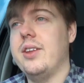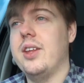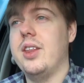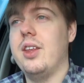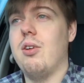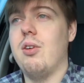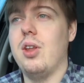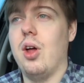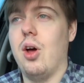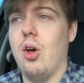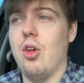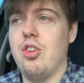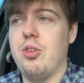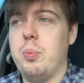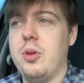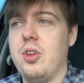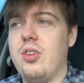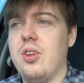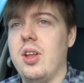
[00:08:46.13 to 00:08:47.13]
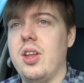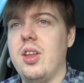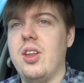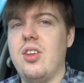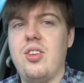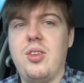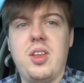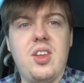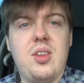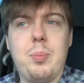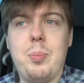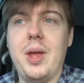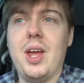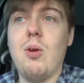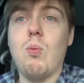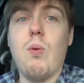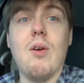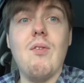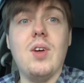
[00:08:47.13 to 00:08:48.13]
and then they're at the hospital and there's this
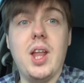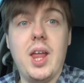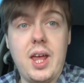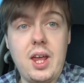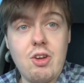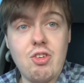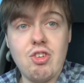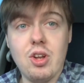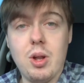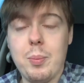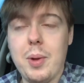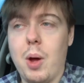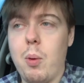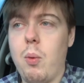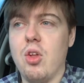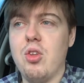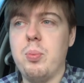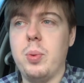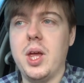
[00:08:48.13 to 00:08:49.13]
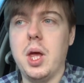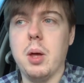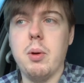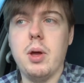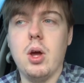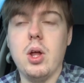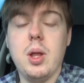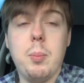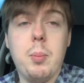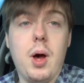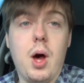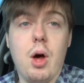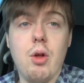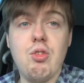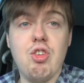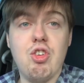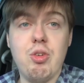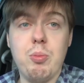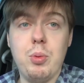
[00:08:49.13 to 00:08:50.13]
big revelation about what's been going on in
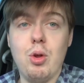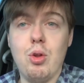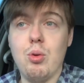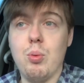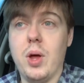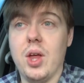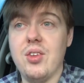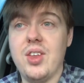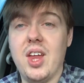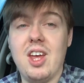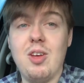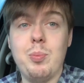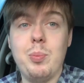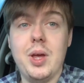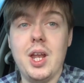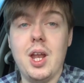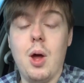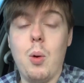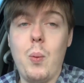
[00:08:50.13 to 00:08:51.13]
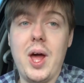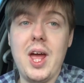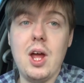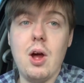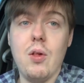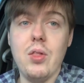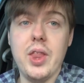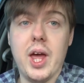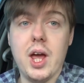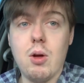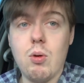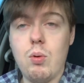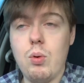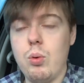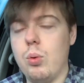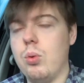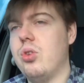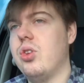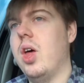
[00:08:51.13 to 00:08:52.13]
Partridge Mews whilst they've been away on their
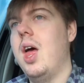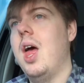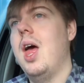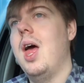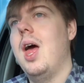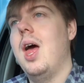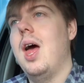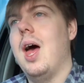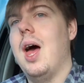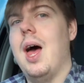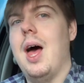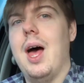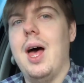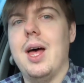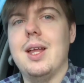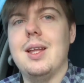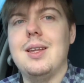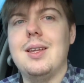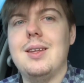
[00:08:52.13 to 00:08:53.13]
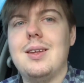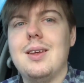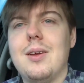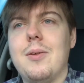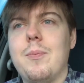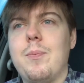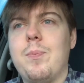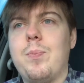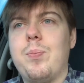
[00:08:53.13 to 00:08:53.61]
cruise. And